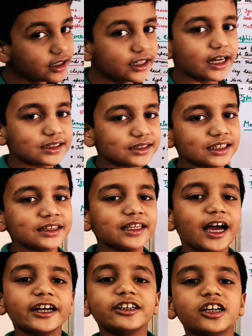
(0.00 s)
Yes,
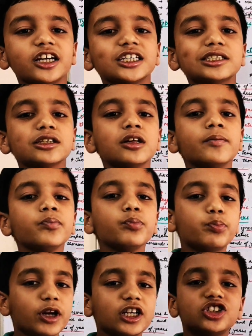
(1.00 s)
in that case,
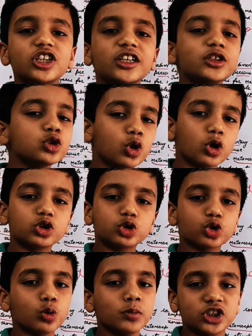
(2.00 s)
pressure is not
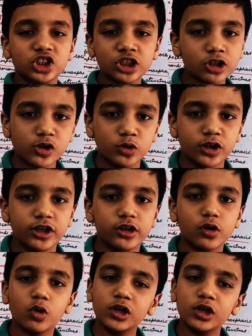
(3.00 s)
so much included,